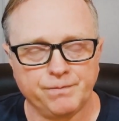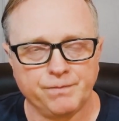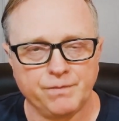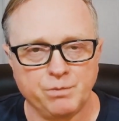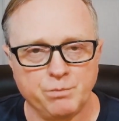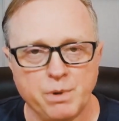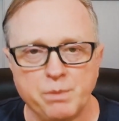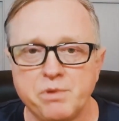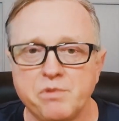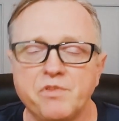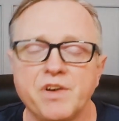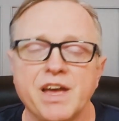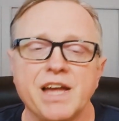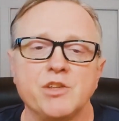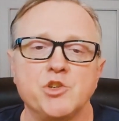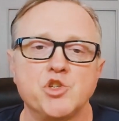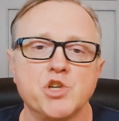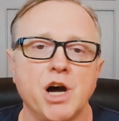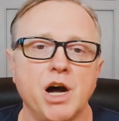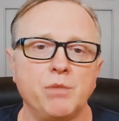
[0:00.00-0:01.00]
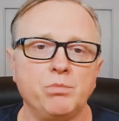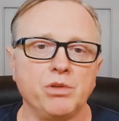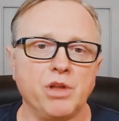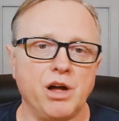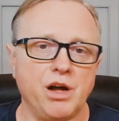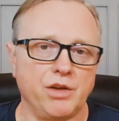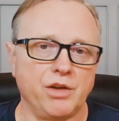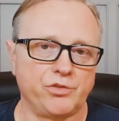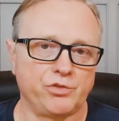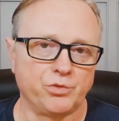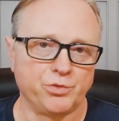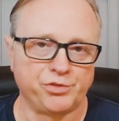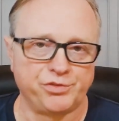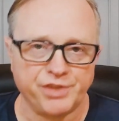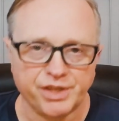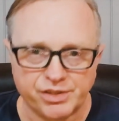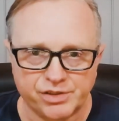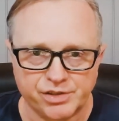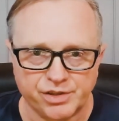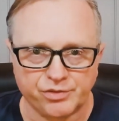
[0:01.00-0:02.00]
Maybe you've had job loss or
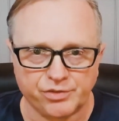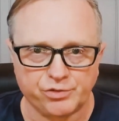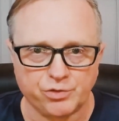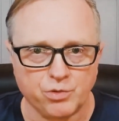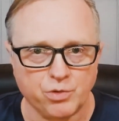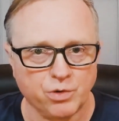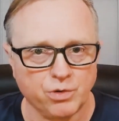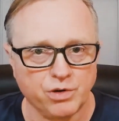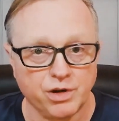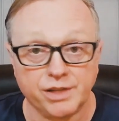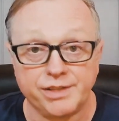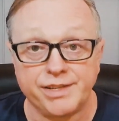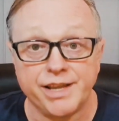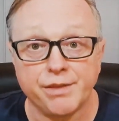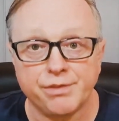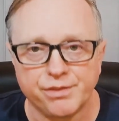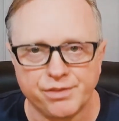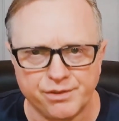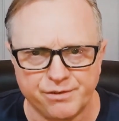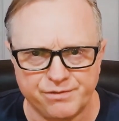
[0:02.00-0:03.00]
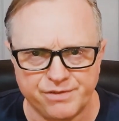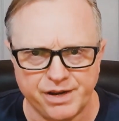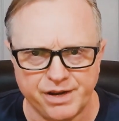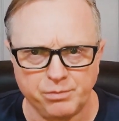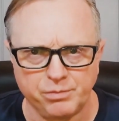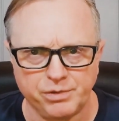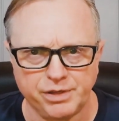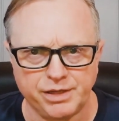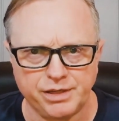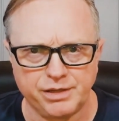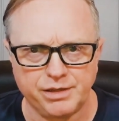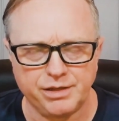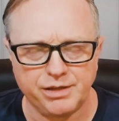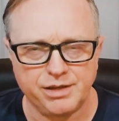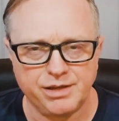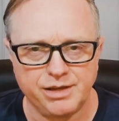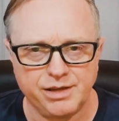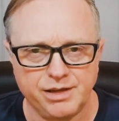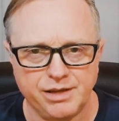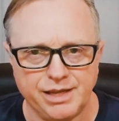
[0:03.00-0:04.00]
sickness or a death in the family.
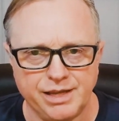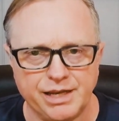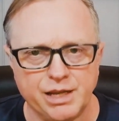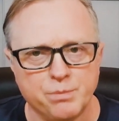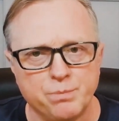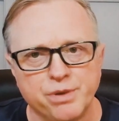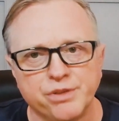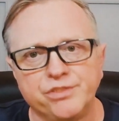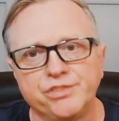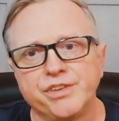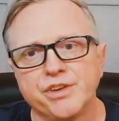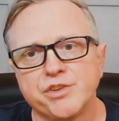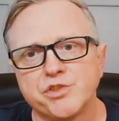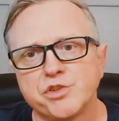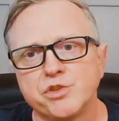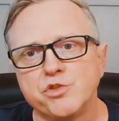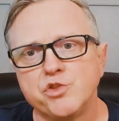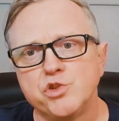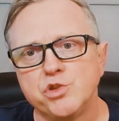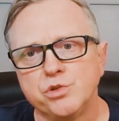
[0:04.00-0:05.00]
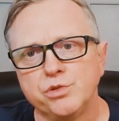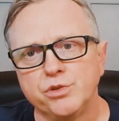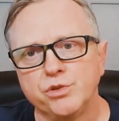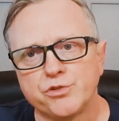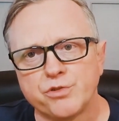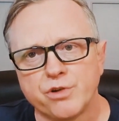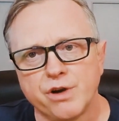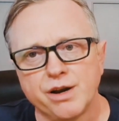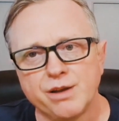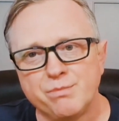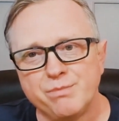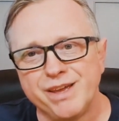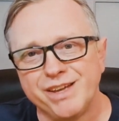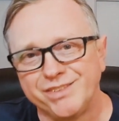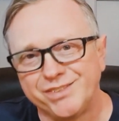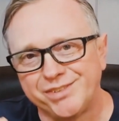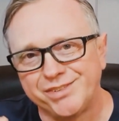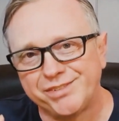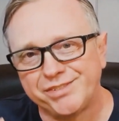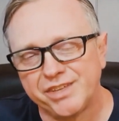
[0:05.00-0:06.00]
And it positions you to try to make
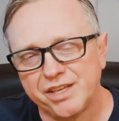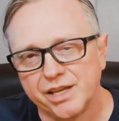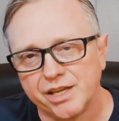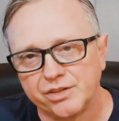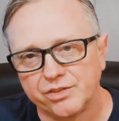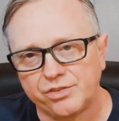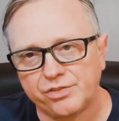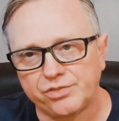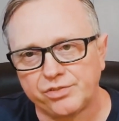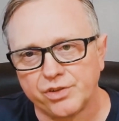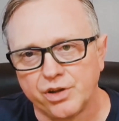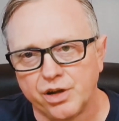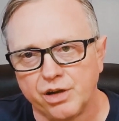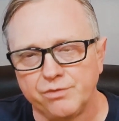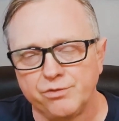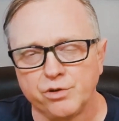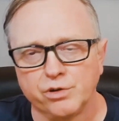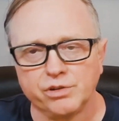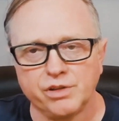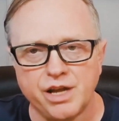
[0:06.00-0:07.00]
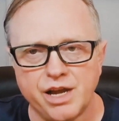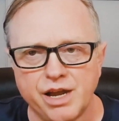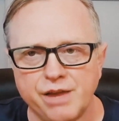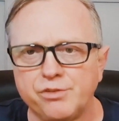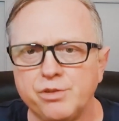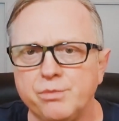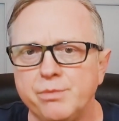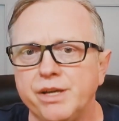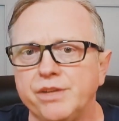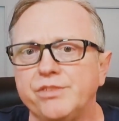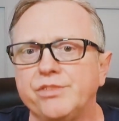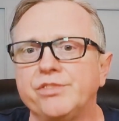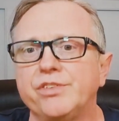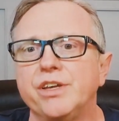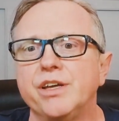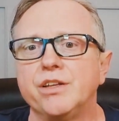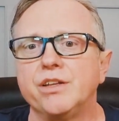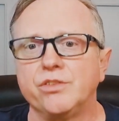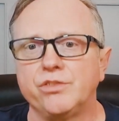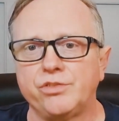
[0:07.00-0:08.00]
sense of your life, to make
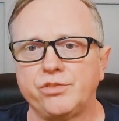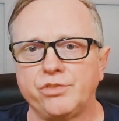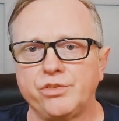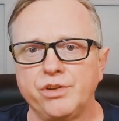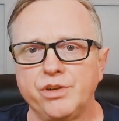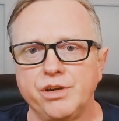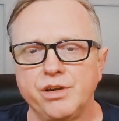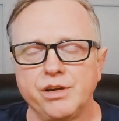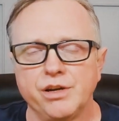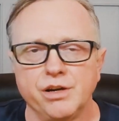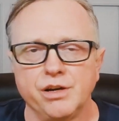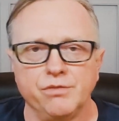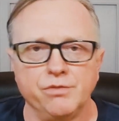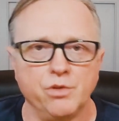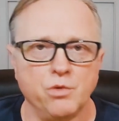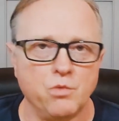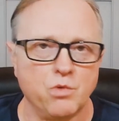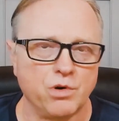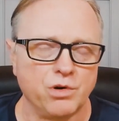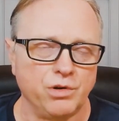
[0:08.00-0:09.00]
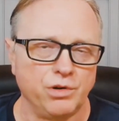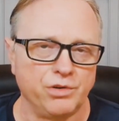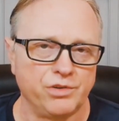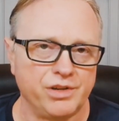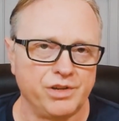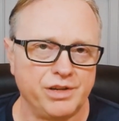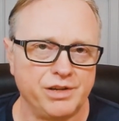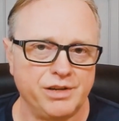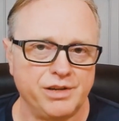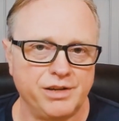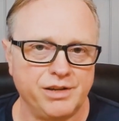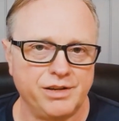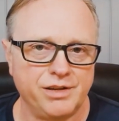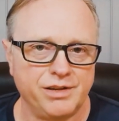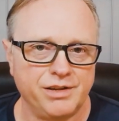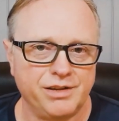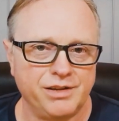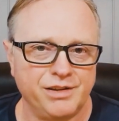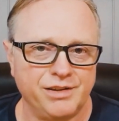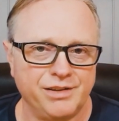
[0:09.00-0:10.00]
sense of the world.
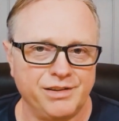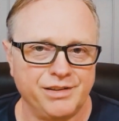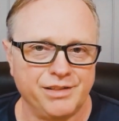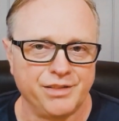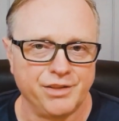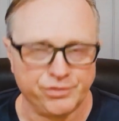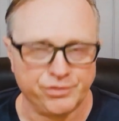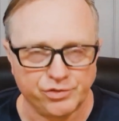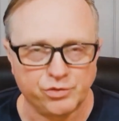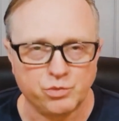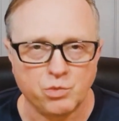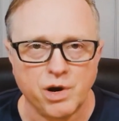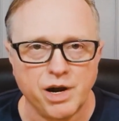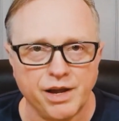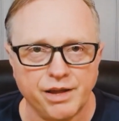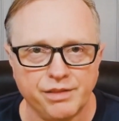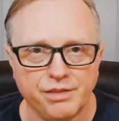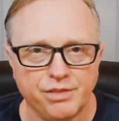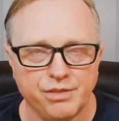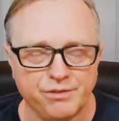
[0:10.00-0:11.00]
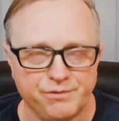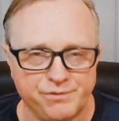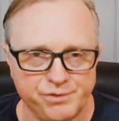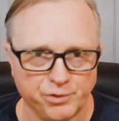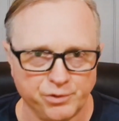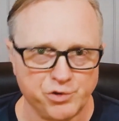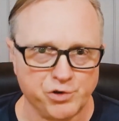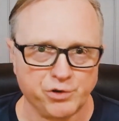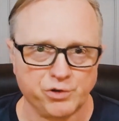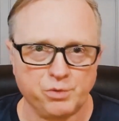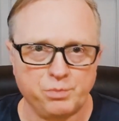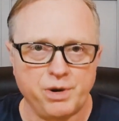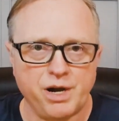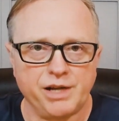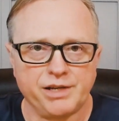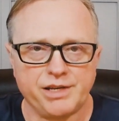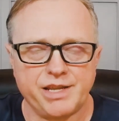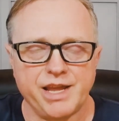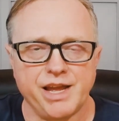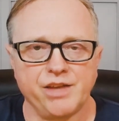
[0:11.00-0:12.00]
This is why the Field Journal
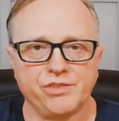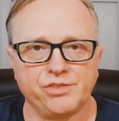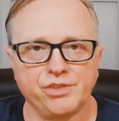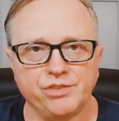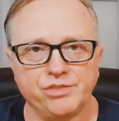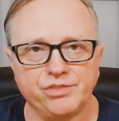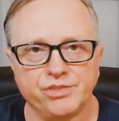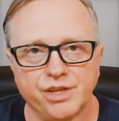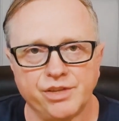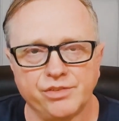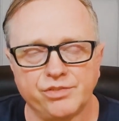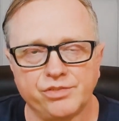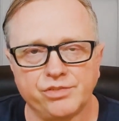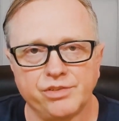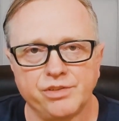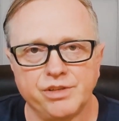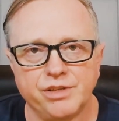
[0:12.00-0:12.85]
podcast exists.